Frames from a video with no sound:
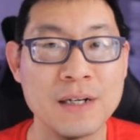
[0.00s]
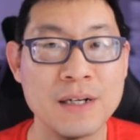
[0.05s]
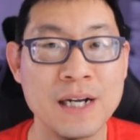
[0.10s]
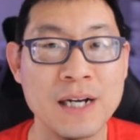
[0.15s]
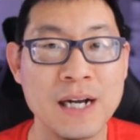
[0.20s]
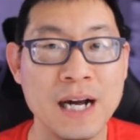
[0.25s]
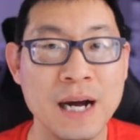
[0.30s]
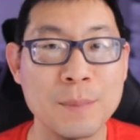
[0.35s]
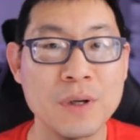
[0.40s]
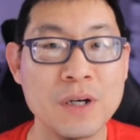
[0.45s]

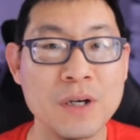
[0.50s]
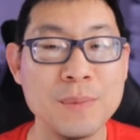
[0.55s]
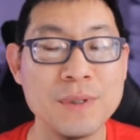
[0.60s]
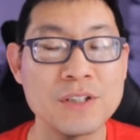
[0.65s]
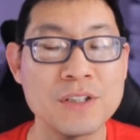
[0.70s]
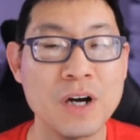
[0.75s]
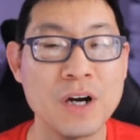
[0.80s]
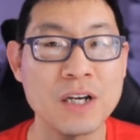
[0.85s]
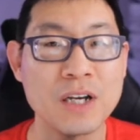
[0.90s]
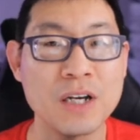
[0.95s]
I'm going to be
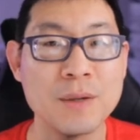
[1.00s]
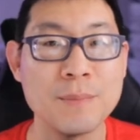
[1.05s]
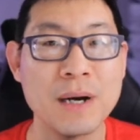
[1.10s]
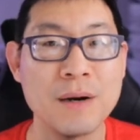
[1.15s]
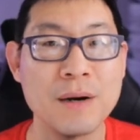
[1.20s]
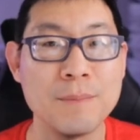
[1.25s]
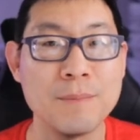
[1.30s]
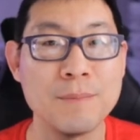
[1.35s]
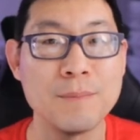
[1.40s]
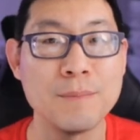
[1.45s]
talking
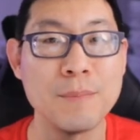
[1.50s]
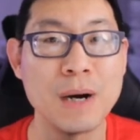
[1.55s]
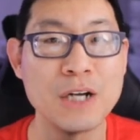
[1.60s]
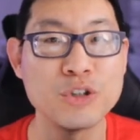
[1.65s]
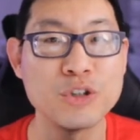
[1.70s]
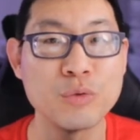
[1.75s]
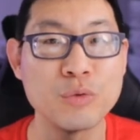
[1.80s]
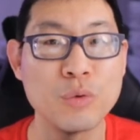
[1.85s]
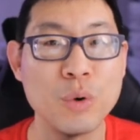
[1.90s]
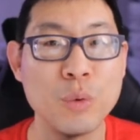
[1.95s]
about
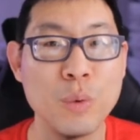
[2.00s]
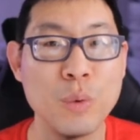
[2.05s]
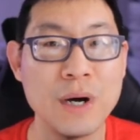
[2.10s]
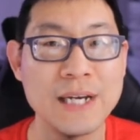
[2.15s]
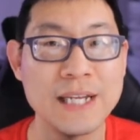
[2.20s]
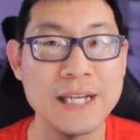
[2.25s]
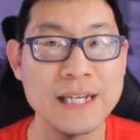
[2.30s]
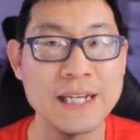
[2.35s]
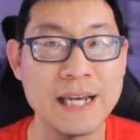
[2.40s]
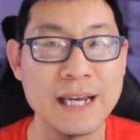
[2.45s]
module
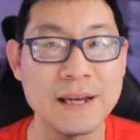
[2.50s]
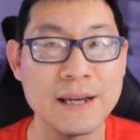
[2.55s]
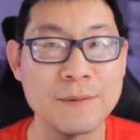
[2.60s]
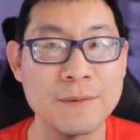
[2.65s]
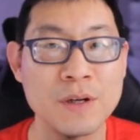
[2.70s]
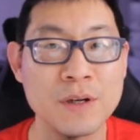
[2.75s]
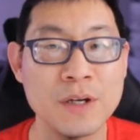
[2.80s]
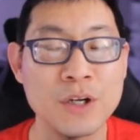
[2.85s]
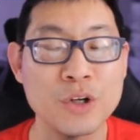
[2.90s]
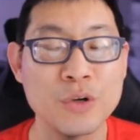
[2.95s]
one again,
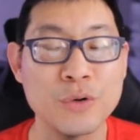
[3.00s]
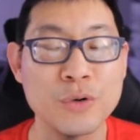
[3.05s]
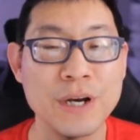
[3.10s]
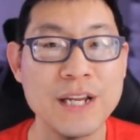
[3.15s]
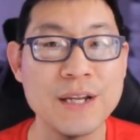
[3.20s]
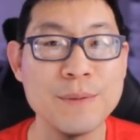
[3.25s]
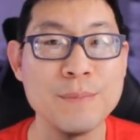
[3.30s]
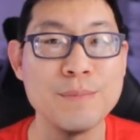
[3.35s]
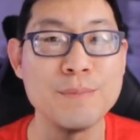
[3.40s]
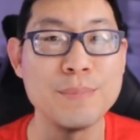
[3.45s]

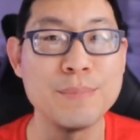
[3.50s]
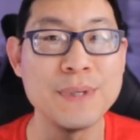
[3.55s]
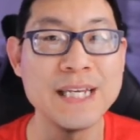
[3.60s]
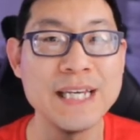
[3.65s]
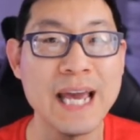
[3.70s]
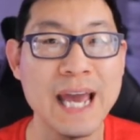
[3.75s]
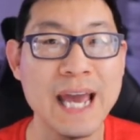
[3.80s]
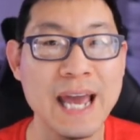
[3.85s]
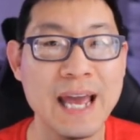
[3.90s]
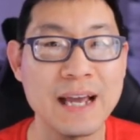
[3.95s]
creating
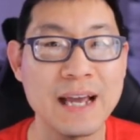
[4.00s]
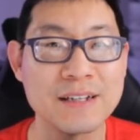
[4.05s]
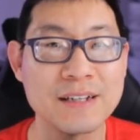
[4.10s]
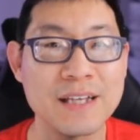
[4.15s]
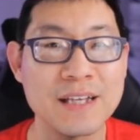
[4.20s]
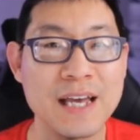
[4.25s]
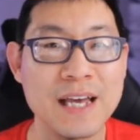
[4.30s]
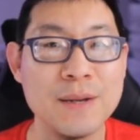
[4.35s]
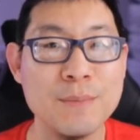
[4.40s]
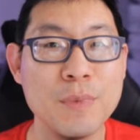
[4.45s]
BHAGs
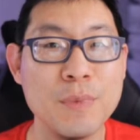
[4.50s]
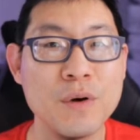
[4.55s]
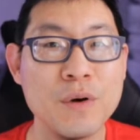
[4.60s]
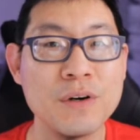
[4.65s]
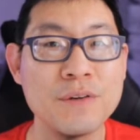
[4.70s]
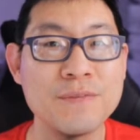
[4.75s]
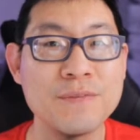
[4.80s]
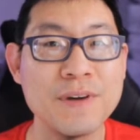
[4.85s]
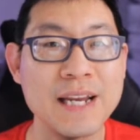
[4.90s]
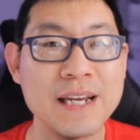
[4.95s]
and
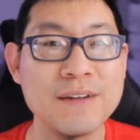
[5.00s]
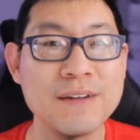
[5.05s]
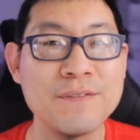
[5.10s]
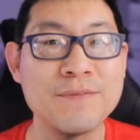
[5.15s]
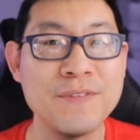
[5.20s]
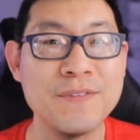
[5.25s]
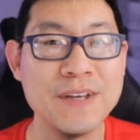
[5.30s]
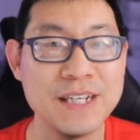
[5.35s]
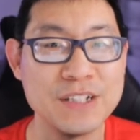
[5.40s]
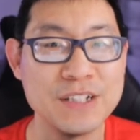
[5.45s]
motivating
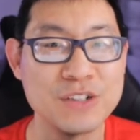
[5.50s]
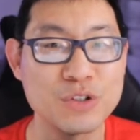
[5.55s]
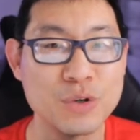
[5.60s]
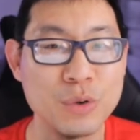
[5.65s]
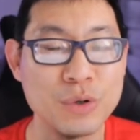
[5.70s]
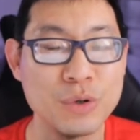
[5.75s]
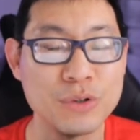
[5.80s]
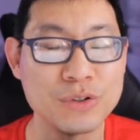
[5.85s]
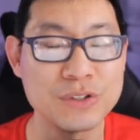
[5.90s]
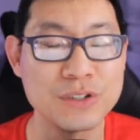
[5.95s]
fitness
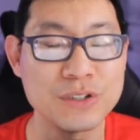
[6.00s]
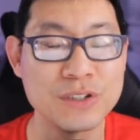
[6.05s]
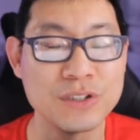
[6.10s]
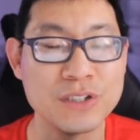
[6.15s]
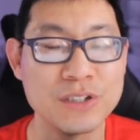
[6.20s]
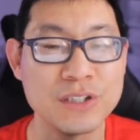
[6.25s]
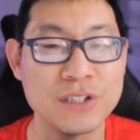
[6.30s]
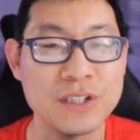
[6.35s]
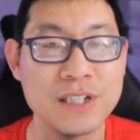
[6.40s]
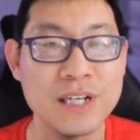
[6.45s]
goals.
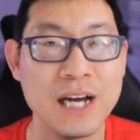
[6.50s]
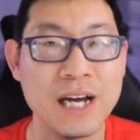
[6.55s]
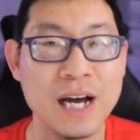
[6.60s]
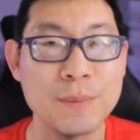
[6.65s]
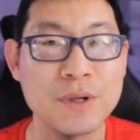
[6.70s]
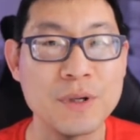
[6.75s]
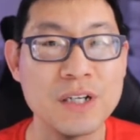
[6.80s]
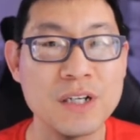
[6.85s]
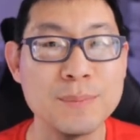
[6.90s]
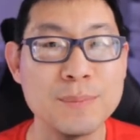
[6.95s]

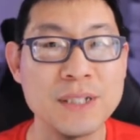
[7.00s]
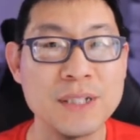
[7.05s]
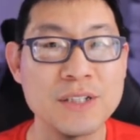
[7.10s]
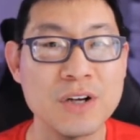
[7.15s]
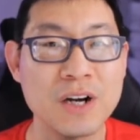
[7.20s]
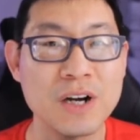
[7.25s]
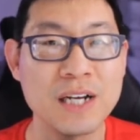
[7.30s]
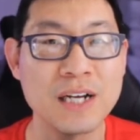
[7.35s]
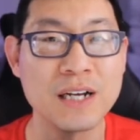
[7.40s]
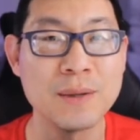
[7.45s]
I'm going to be
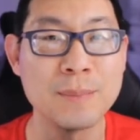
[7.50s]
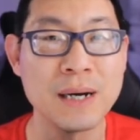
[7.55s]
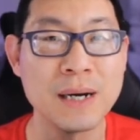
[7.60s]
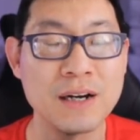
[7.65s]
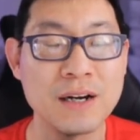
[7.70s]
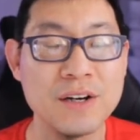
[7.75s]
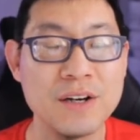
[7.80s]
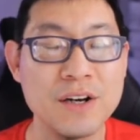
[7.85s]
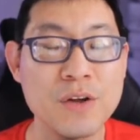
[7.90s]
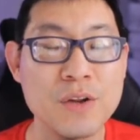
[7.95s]
talking
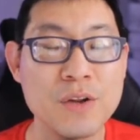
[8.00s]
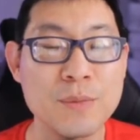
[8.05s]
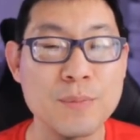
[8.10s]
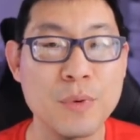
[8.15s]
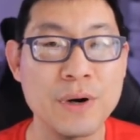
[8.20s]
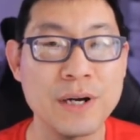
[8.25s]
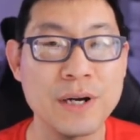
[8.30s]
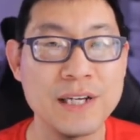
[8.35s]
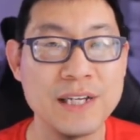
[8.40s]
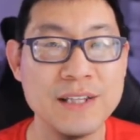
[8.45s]
about another
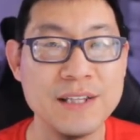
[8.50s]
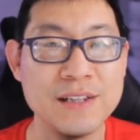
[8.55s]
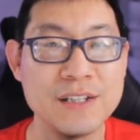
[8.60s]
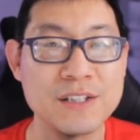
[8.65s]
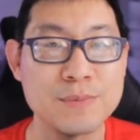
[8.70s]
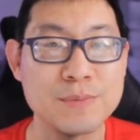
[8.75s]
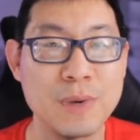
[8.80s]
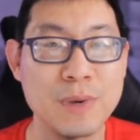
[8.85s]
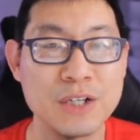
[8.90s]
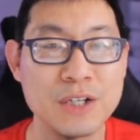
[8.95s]
point in
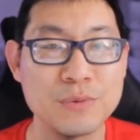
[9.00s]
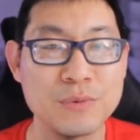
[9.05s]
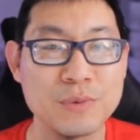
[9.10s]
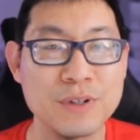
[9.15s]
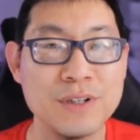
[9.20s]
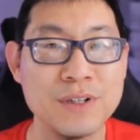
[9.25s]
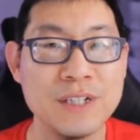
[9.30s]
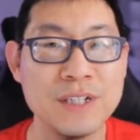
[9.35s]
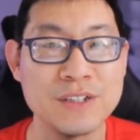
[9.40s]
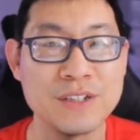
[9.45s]
this
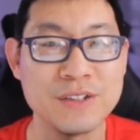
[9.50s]
module, so